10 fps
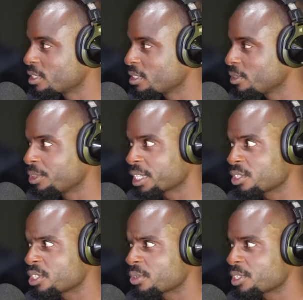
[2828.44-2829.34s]
mm-hmm. you think
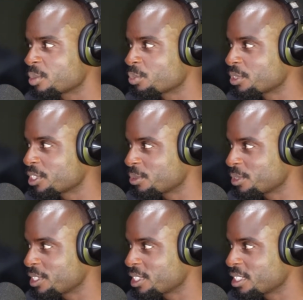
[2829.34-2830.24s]
it's so simple and so
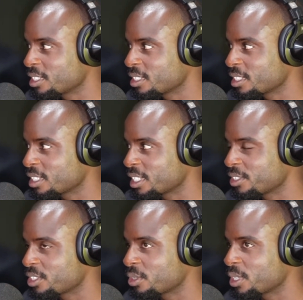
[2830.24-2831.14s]
easy, mm.
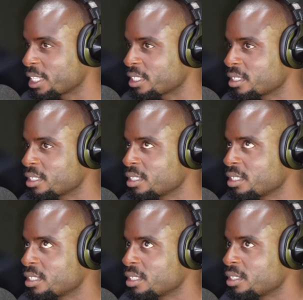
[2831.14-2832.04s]
and so like
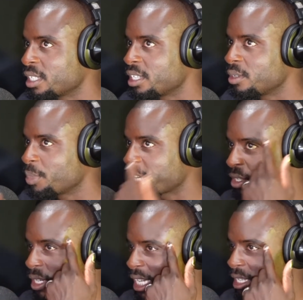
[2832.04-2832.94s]
in the back of
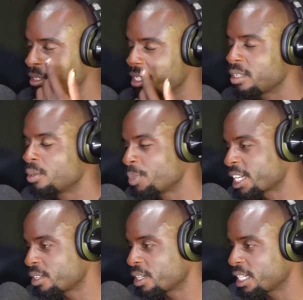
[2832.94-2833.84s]
your head, in the
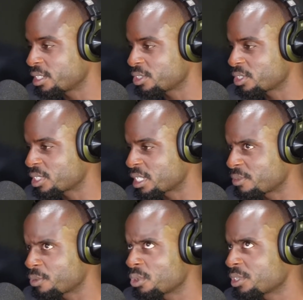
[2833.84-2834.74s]
back of your head, it's just like,
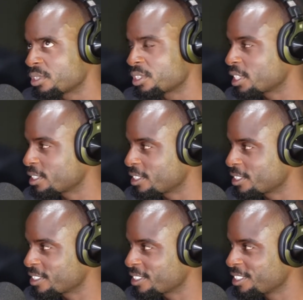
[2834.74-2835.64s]
of course, it's like
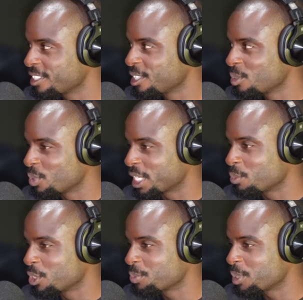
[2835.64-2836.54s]
this. But like
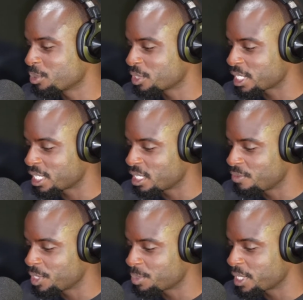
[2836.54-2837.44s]
most people, it's like
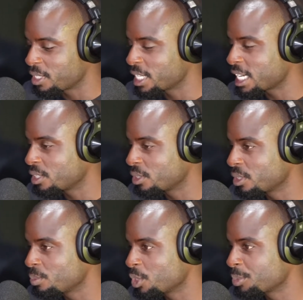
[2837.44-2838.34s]
if you spend a
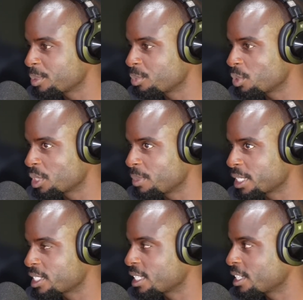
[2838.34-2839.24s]
dollar, most people want to
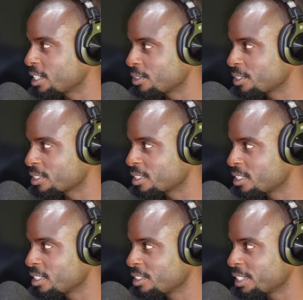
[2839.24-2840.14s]
make ten dollars.
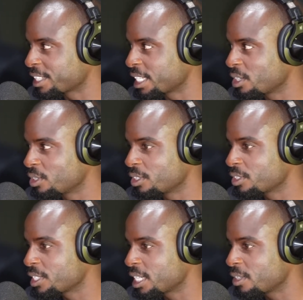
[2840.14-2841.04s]
Right. Like they don't
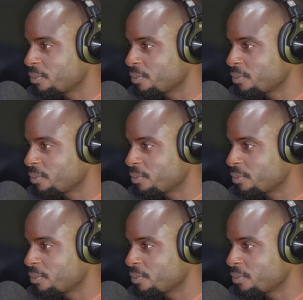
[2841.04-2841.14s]
understand